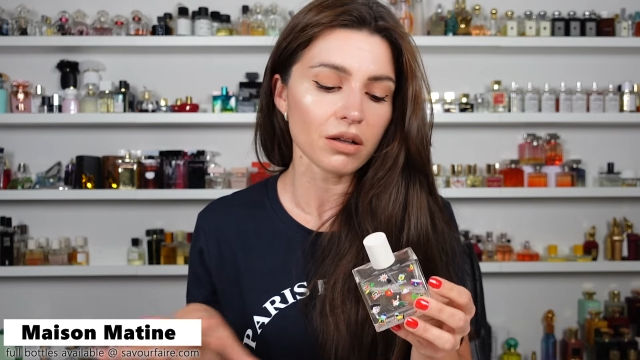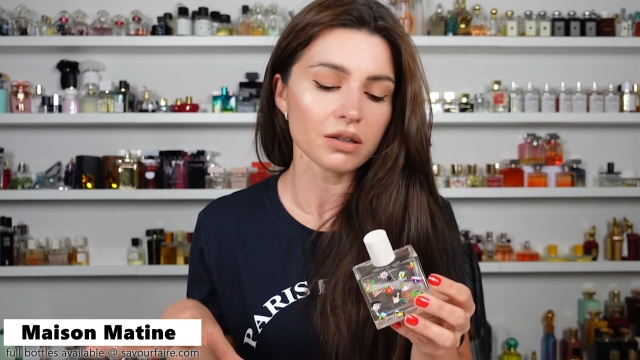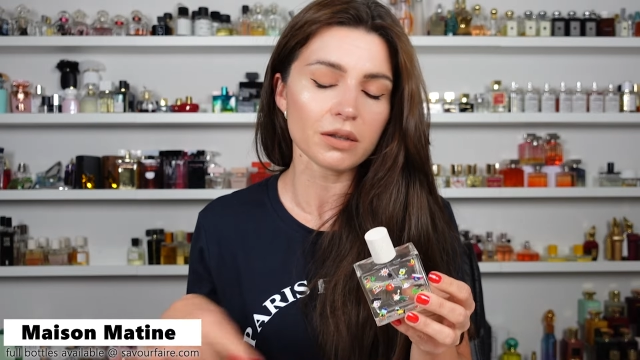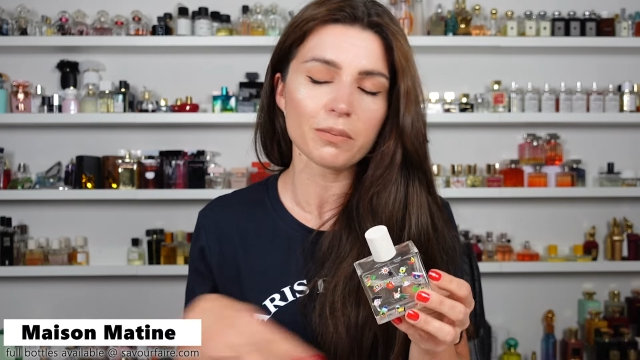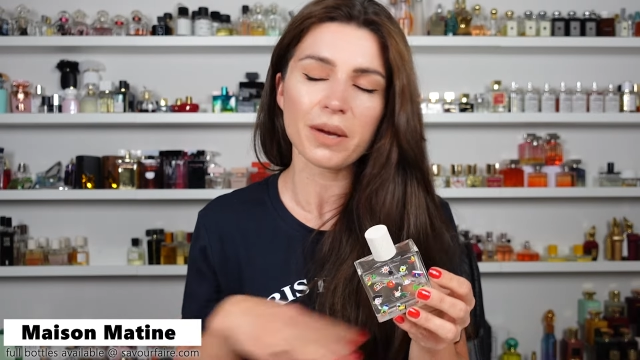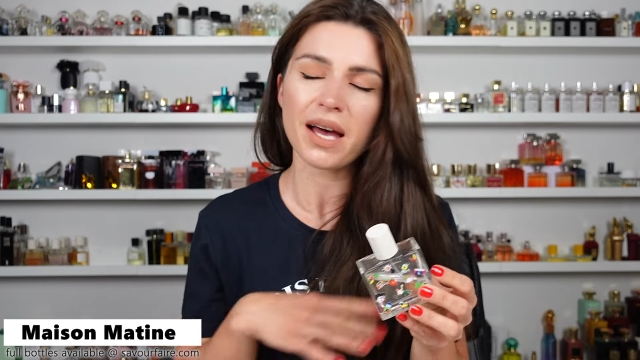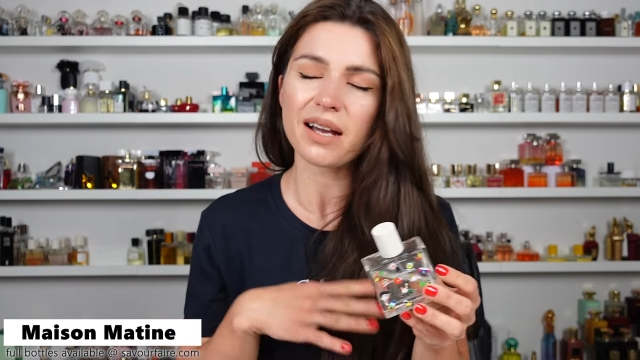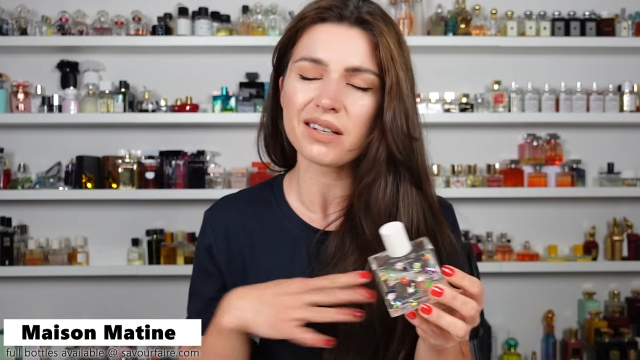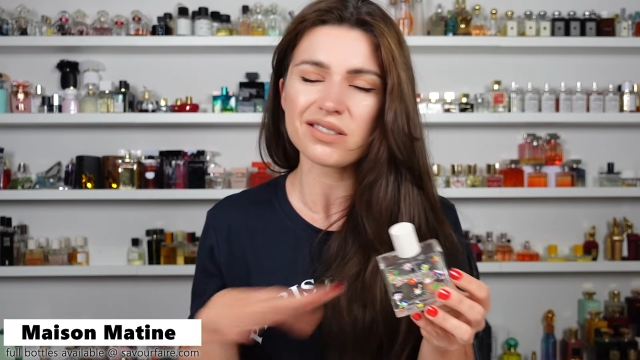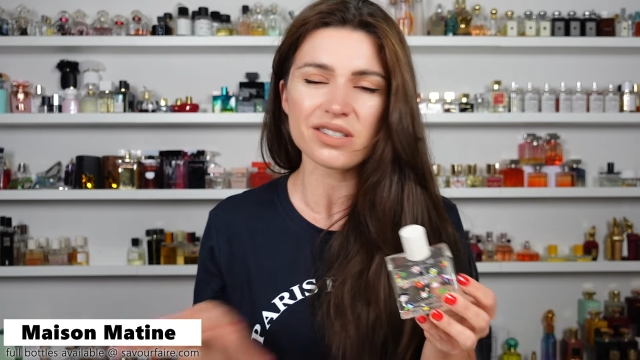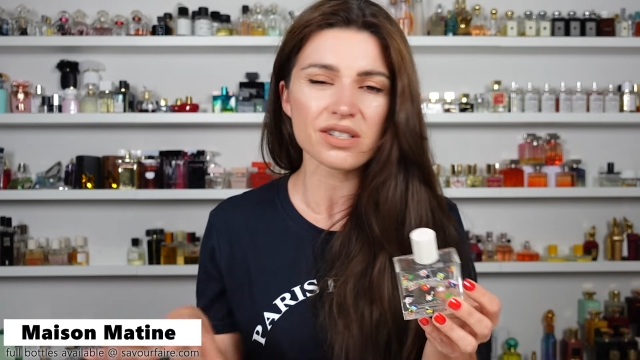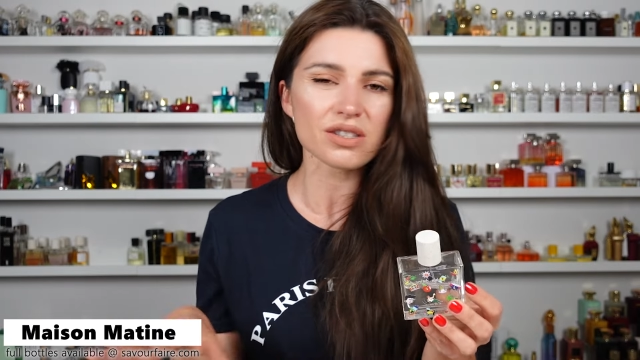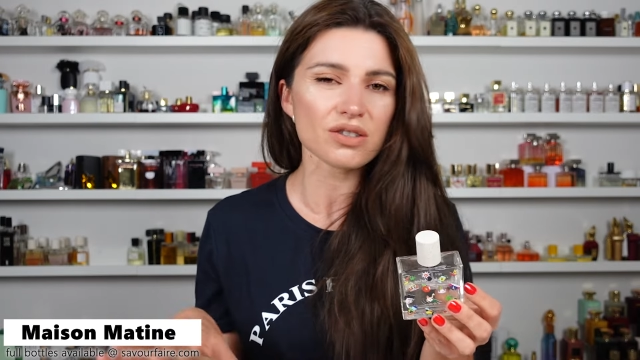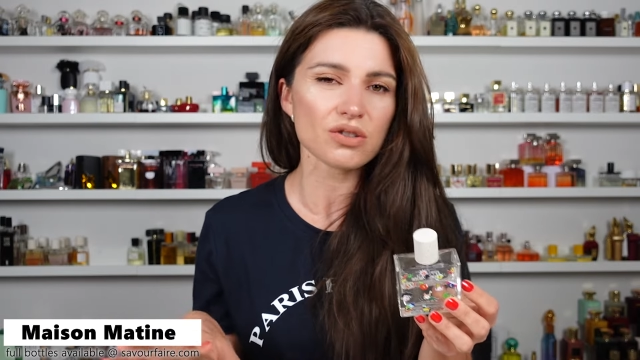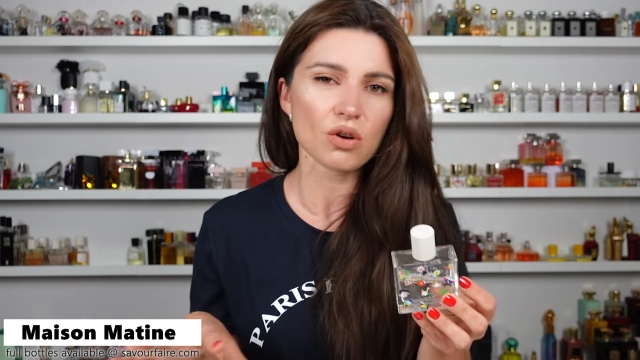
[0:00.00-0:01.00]
and their packaging
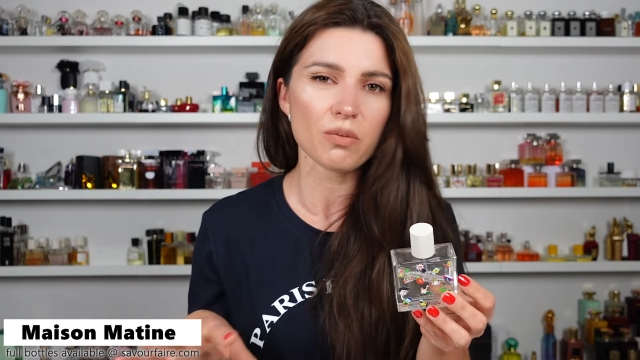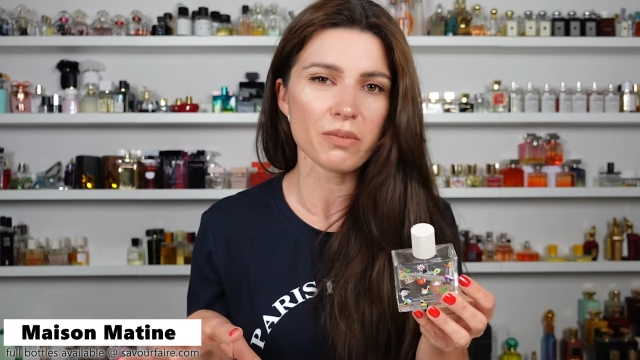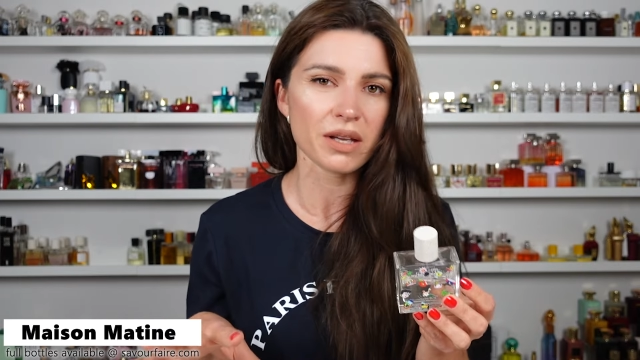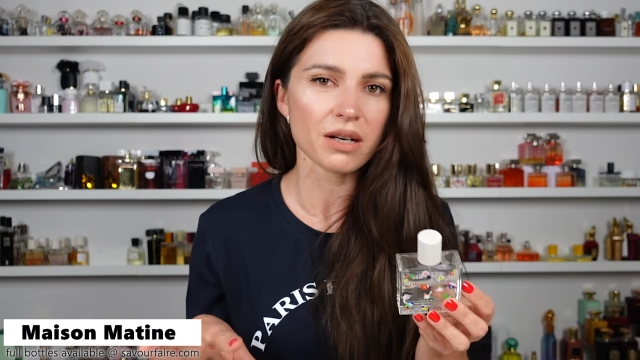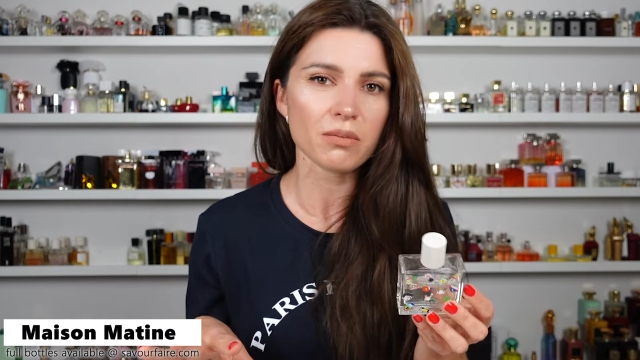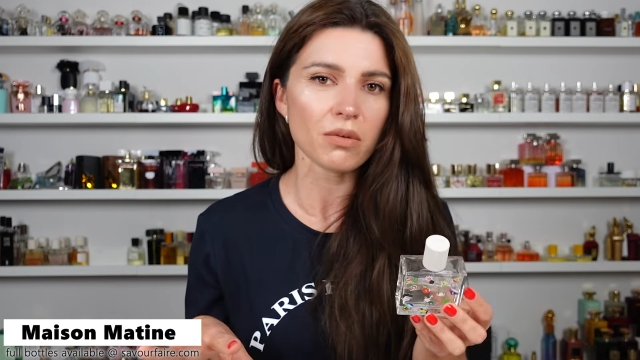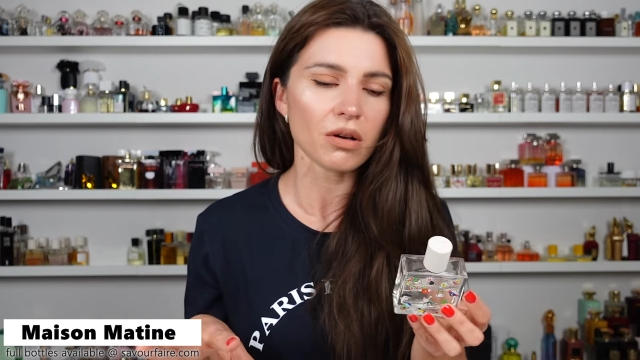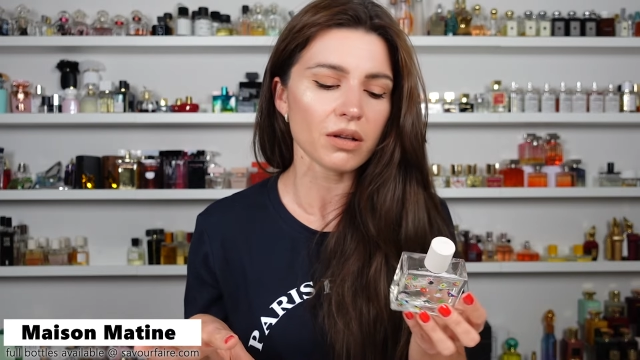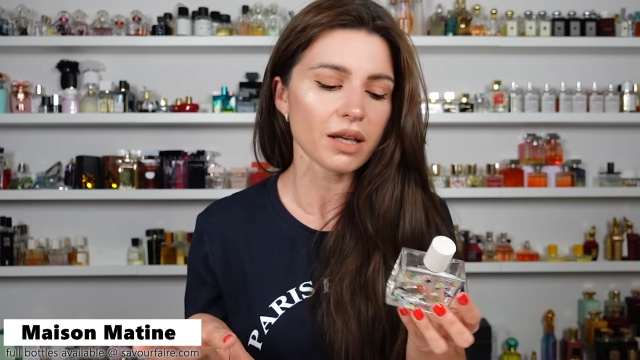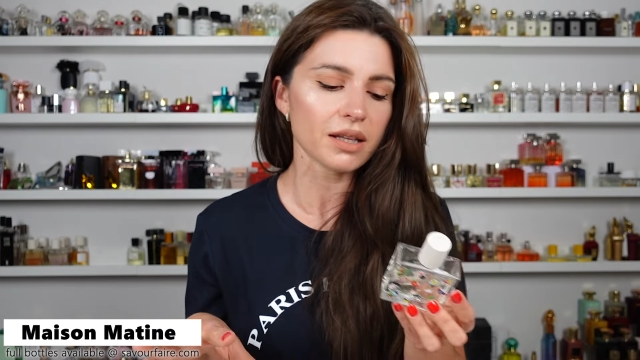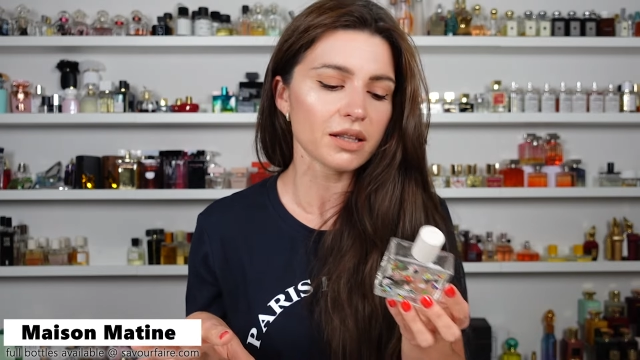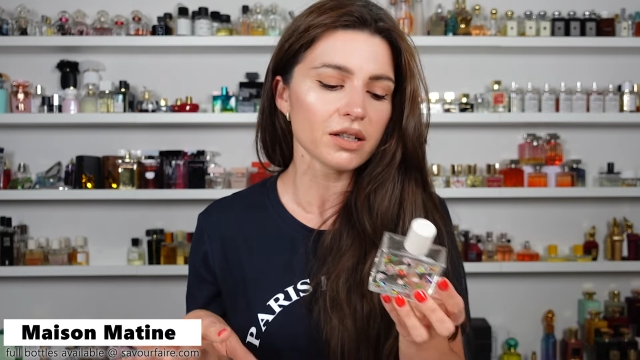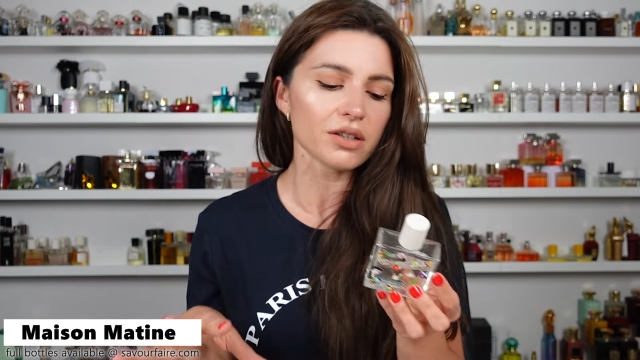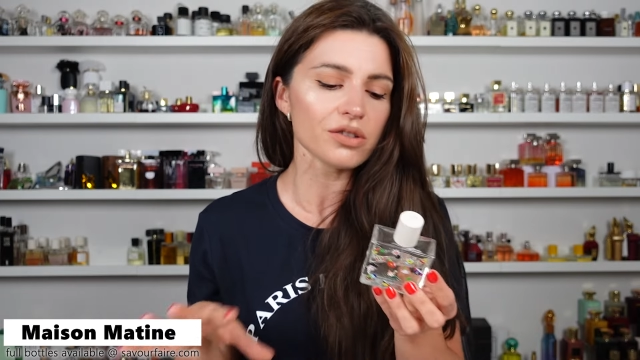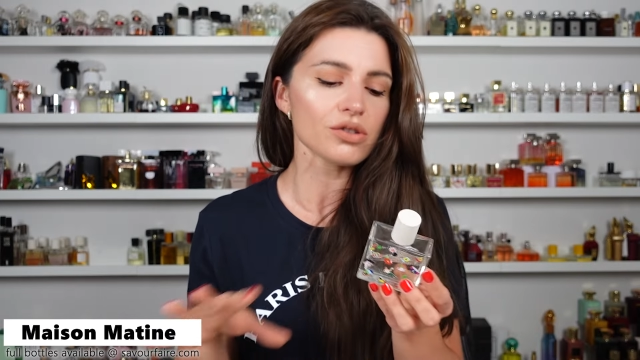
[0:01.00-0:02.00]
is so minimal.
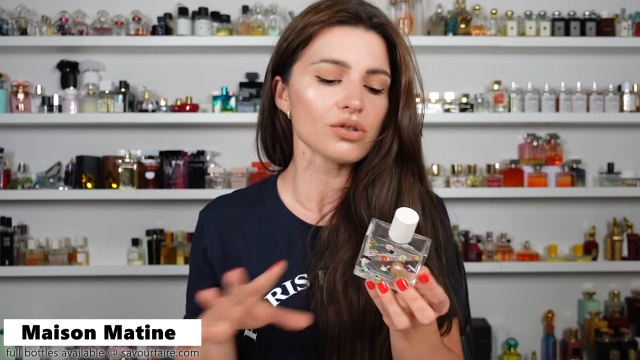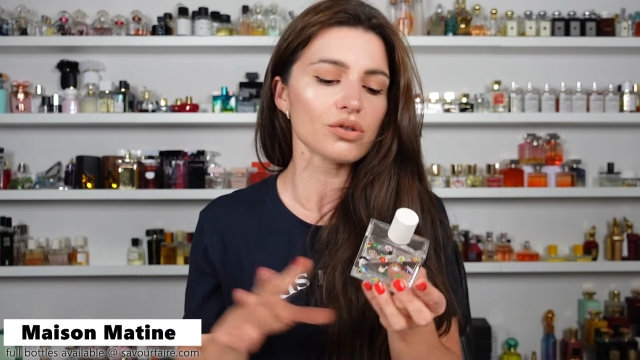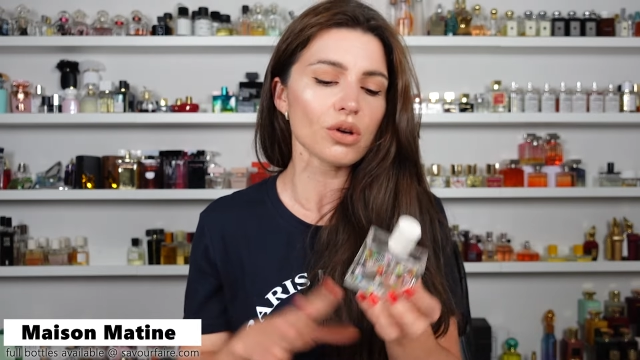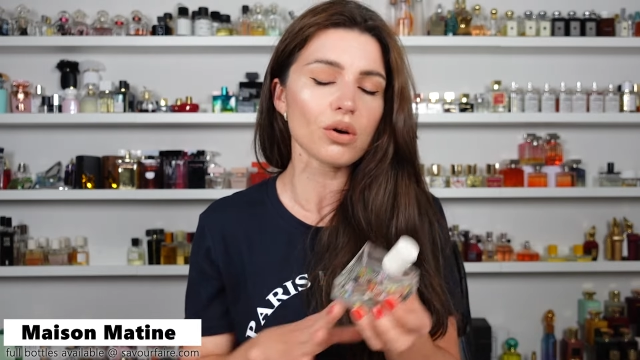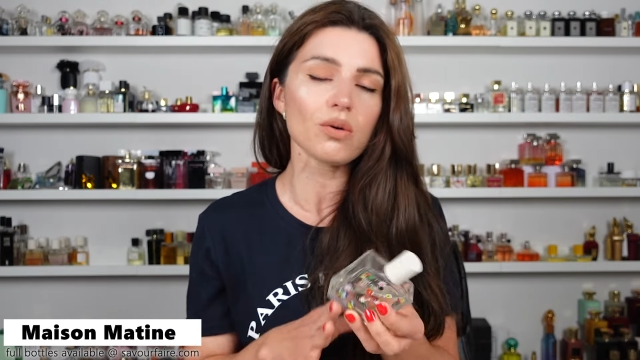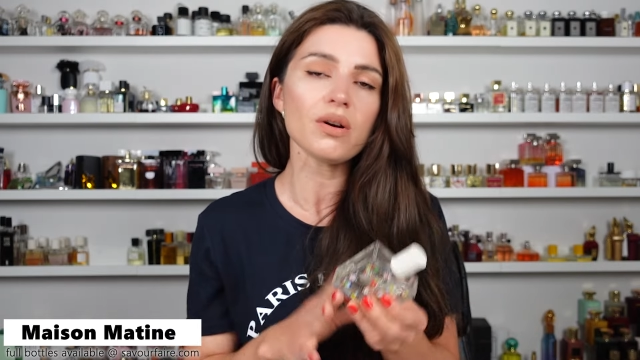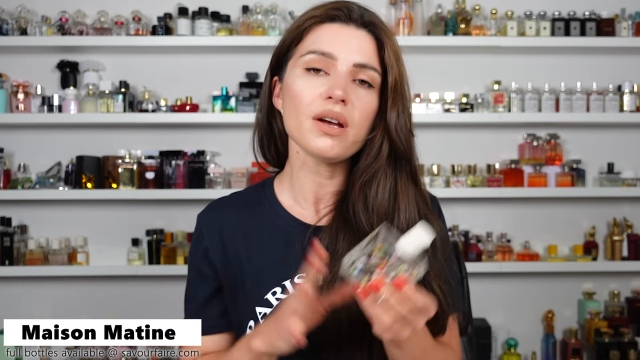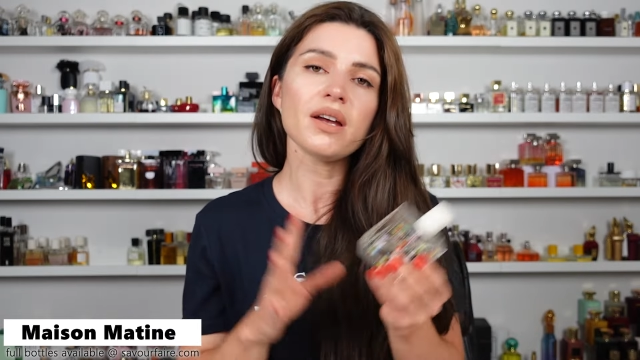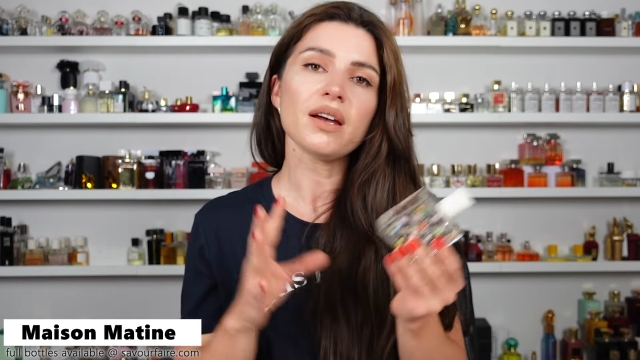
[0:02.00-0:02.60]
Like they're so